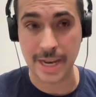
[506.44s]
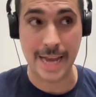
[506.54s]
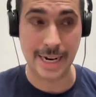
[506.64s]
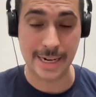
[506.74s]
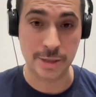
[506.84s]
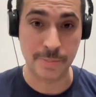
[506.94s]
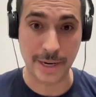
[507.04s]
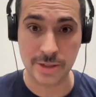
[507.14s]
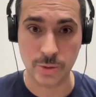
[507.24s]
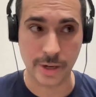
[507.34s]
and then his
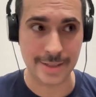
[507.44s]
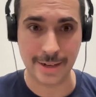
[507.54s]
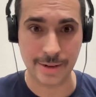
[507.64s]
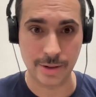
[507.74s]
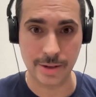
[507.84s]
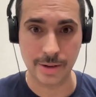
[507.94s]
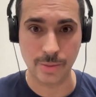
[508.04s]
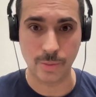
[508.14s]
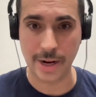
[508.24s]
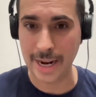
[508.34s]
buddy saw it. He's like,
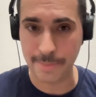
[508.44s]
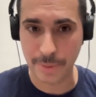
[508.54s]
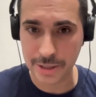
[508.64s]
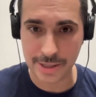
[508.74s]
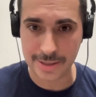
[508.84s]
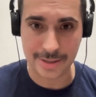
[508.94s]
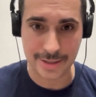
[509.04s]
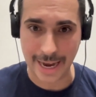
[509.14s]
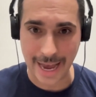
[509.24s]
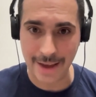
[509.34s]
what kind of budget does this
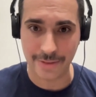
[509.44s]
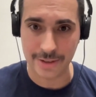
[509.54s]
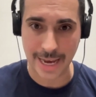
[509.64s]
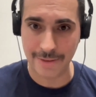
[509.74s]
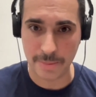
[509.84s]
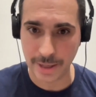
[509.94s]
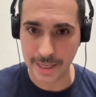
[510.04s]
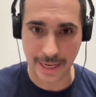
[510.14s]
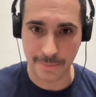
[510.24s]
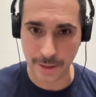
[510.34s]
guy have? Does he have $1
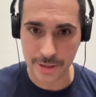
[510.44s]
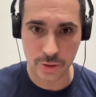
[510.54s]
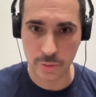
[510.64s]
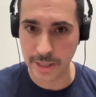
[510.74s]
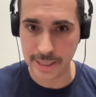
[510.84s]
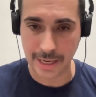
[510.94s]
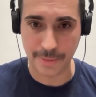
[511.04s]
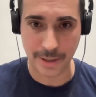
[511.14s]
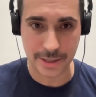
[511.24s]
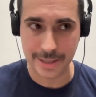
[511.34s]
million budget, $2
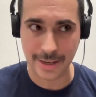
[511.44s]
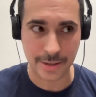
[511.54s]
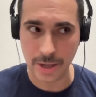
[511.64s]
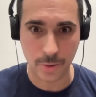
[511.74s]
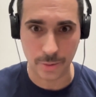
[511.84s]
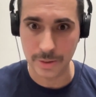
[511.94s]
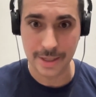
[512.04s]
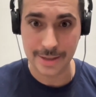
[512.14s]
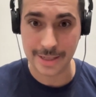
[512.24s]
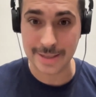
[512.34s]
million budget? He's like, no,
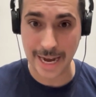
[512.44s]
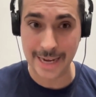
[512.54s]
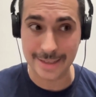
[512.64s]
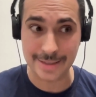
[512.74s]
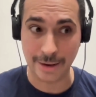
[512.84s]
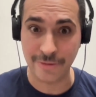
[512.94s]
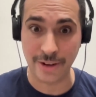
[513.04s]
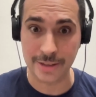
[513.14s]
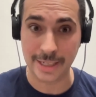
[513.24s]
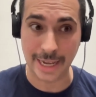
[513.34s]
this guy is
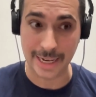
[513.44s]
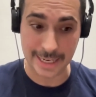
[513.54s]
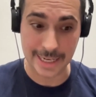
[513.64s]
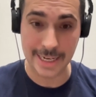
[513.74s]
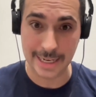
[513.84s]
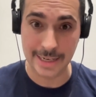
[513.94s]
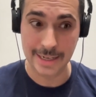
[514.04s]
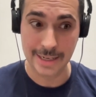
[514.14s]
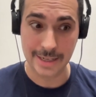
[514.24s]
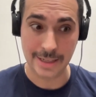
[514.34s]
self-funded. He
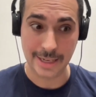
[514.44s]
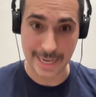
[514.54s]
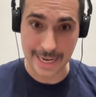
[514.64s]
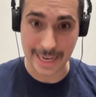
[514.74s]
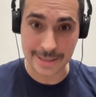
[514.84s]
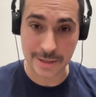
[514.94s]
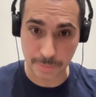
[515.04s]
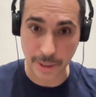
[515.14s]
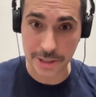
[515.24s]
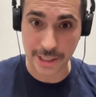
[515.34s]
is the
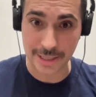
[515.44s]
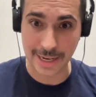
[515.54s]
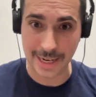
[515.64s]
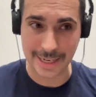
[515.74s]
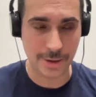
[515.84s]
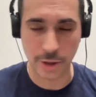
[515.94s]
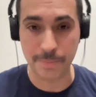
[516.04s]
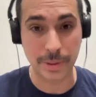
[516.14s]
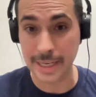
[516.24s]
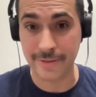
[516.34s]
budget, and he
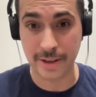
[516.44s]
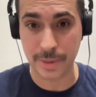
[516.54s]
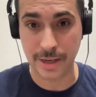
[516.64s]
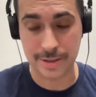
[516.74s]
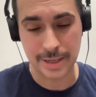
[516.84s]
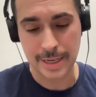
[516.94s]
couldn't believe it because